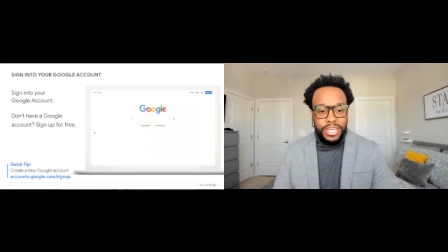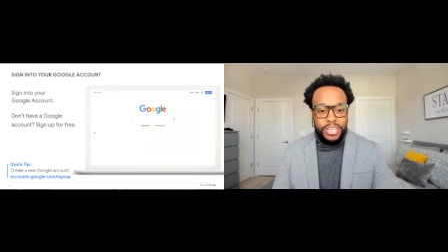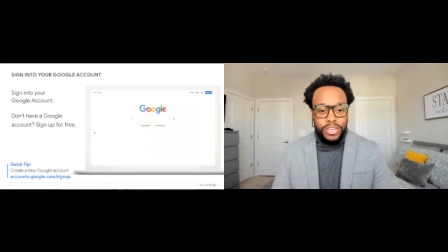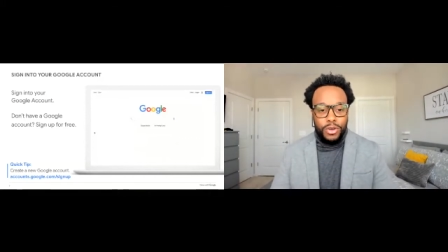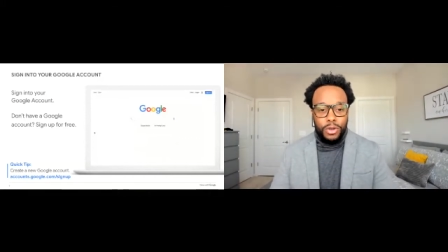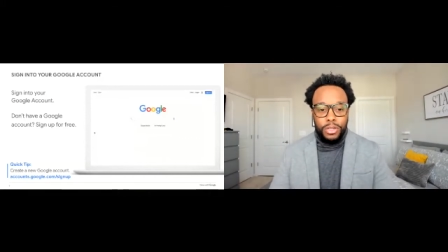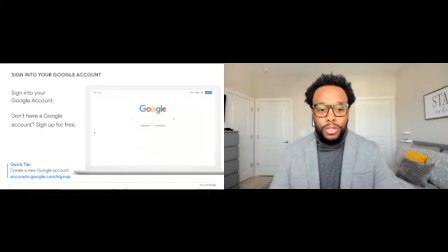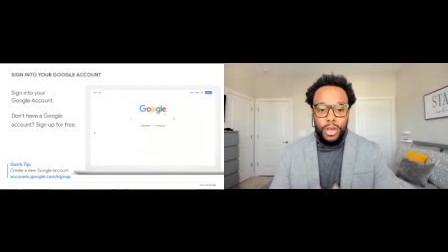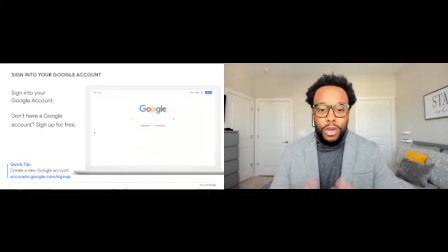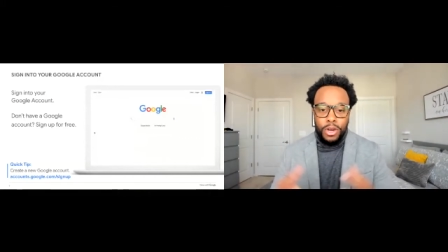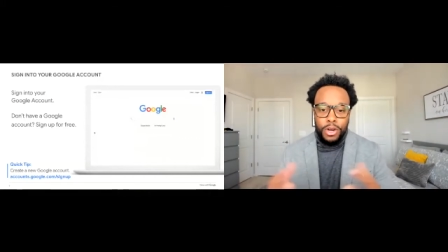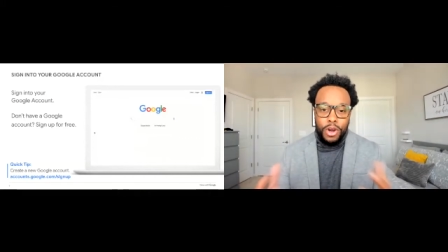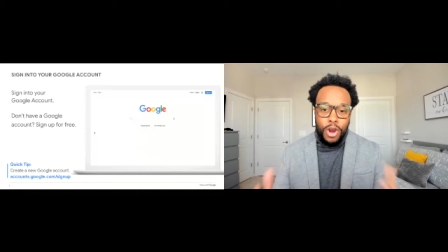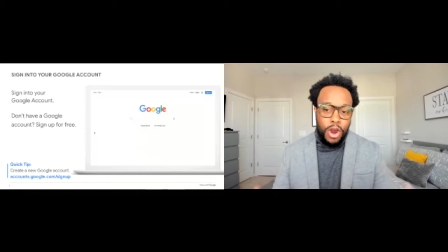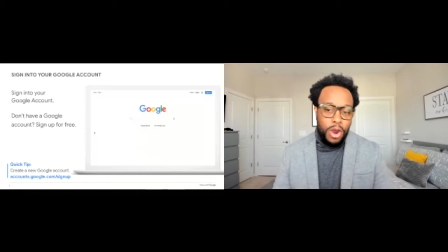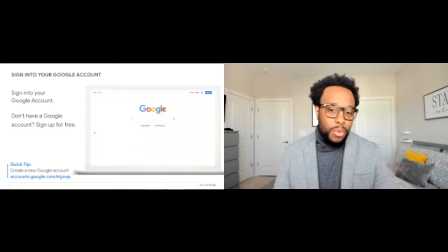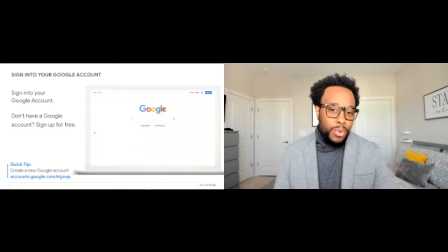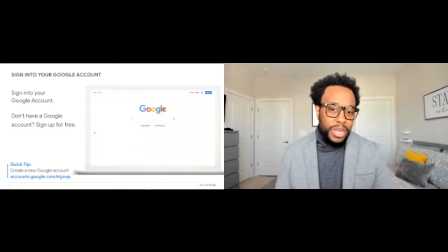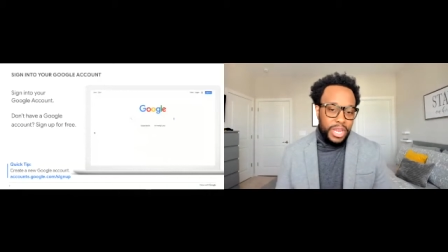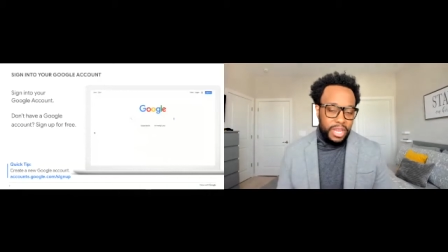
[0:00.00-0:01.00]
no longer
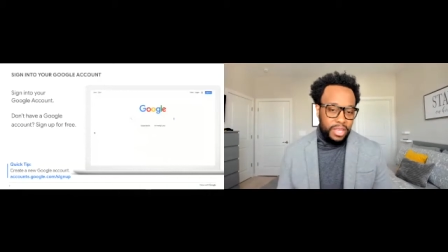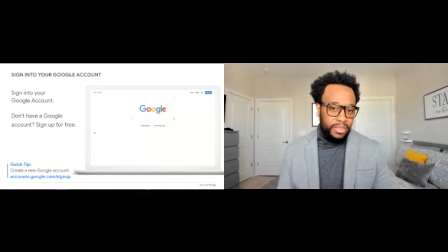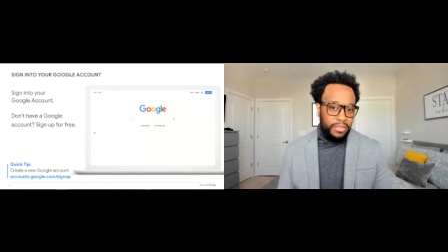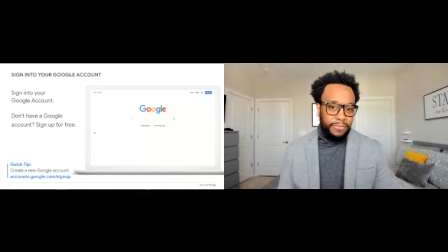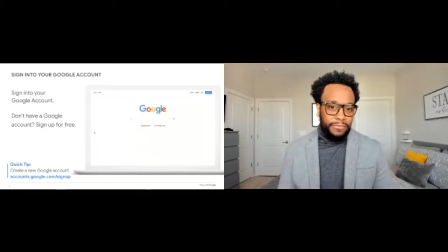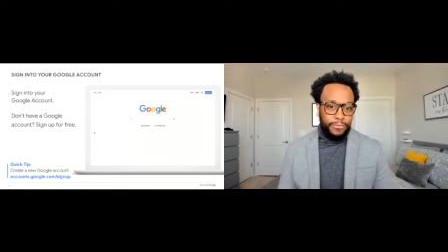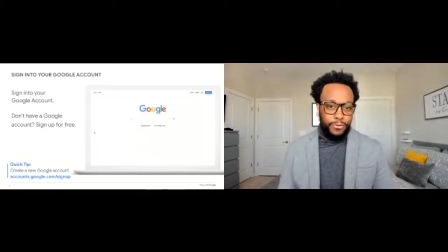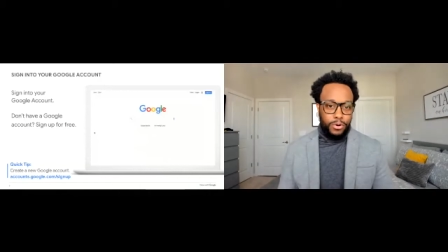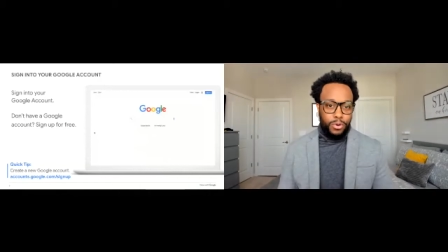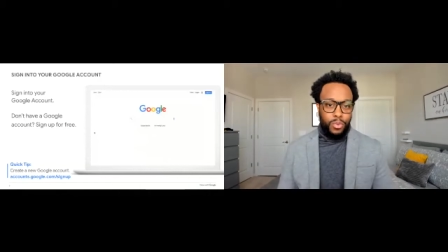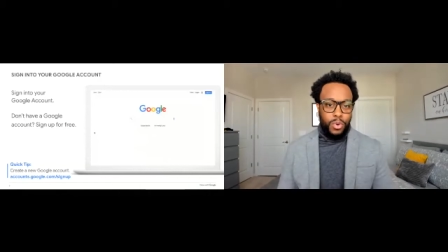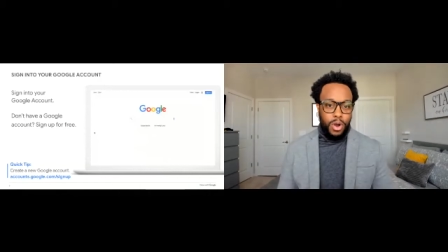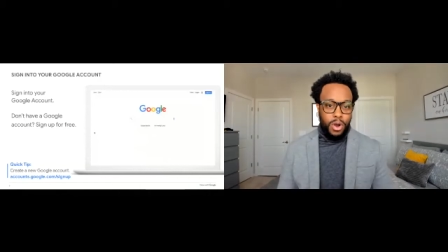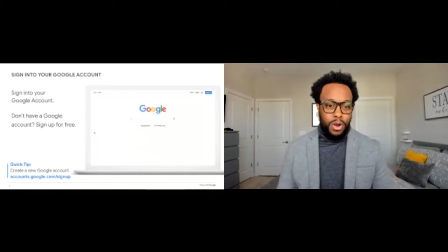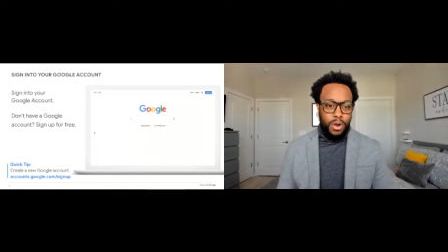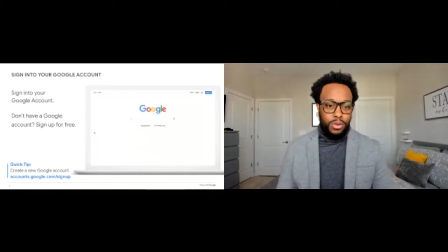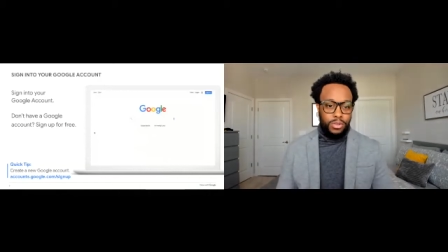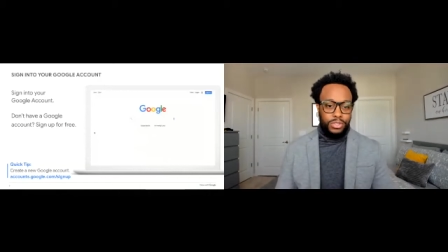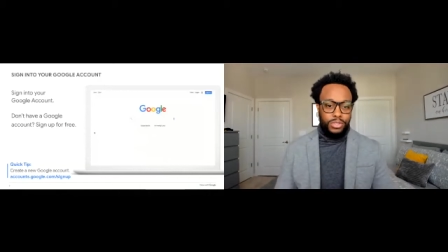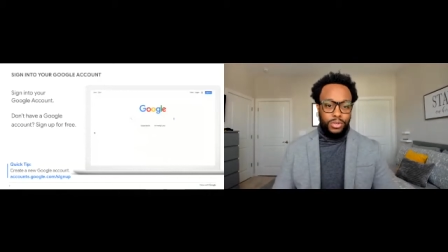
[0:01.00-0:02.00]
are we in the four
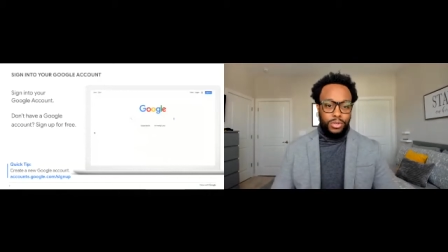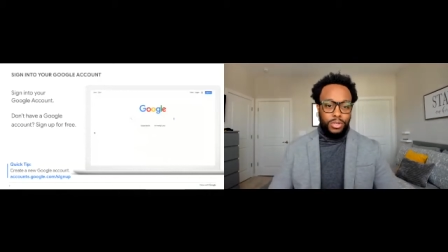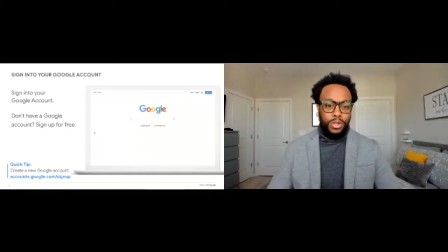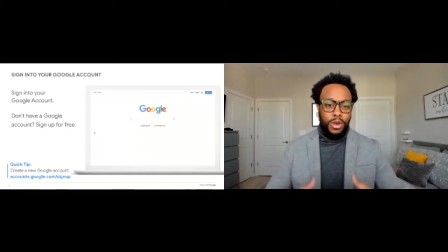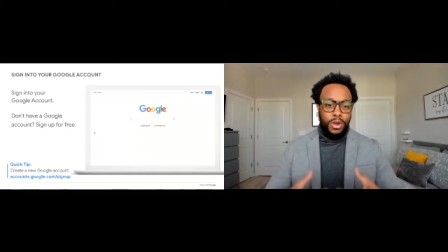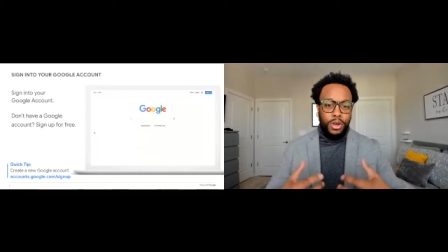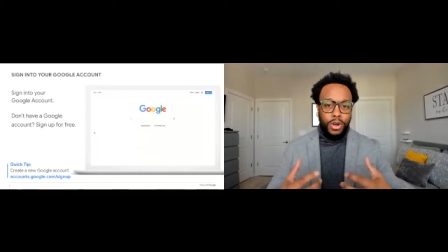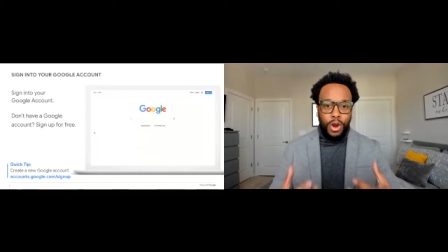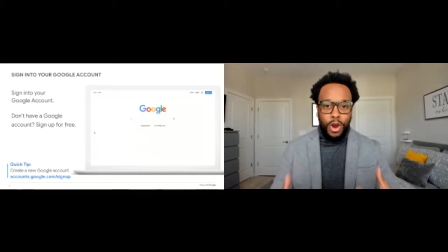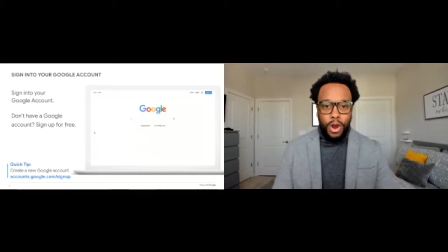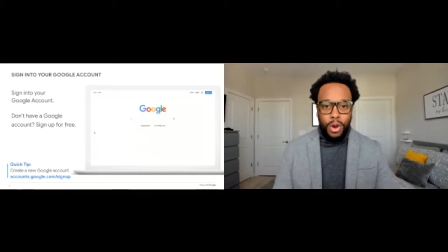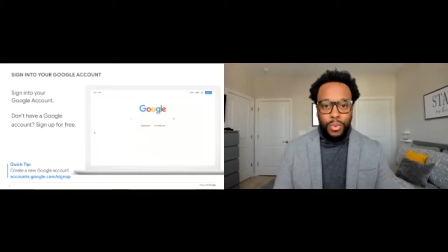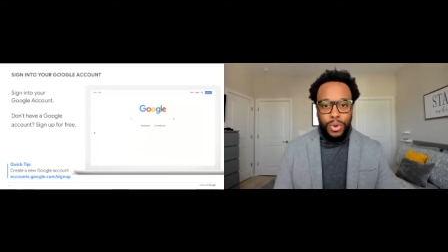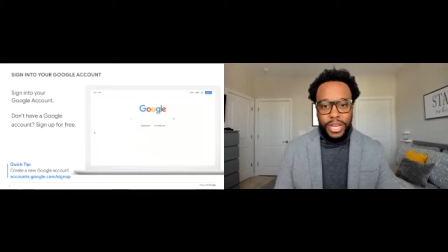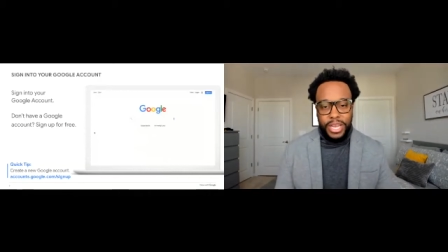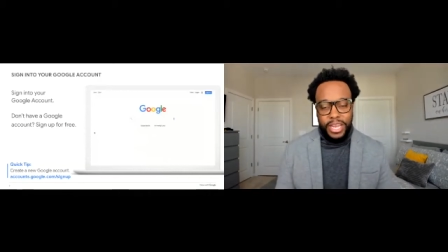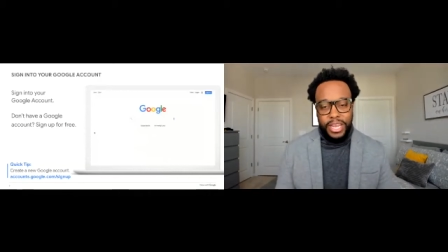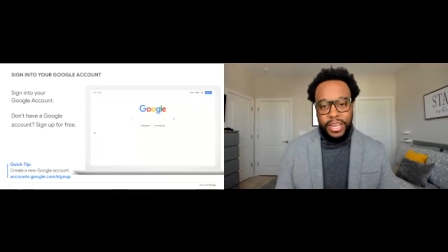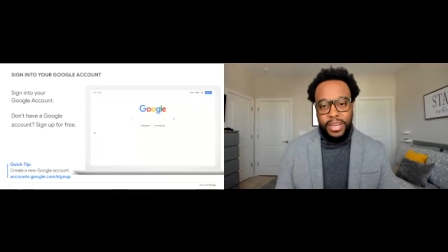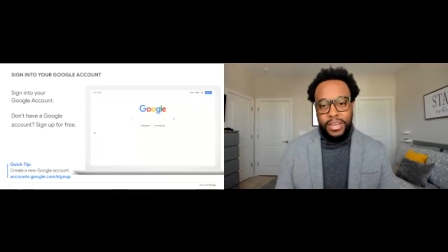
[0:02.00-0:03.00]
walls, no longer are we
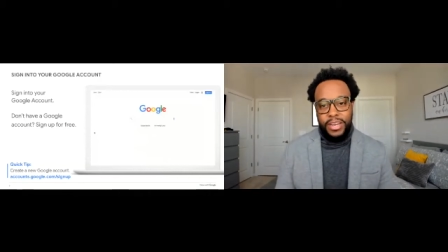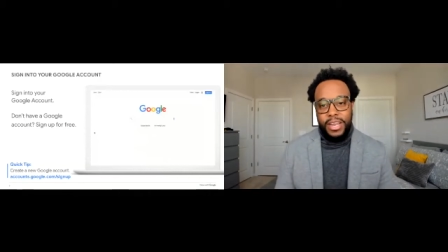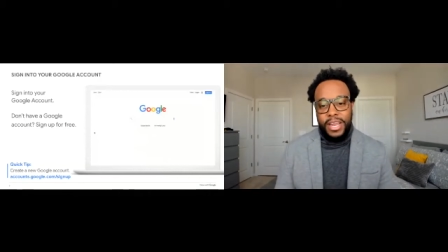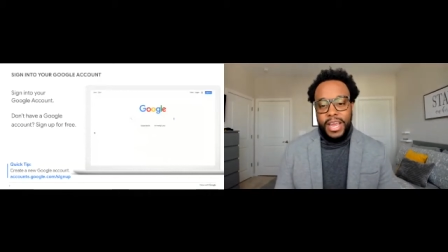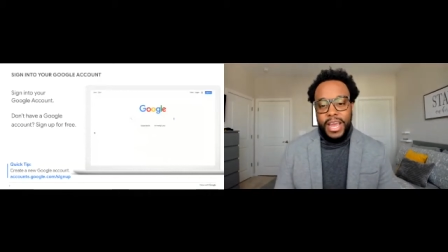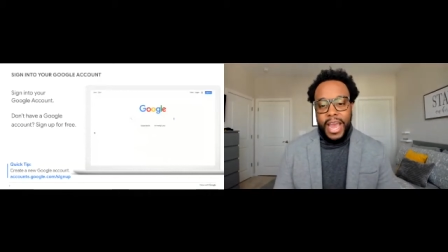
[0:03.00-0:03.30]
in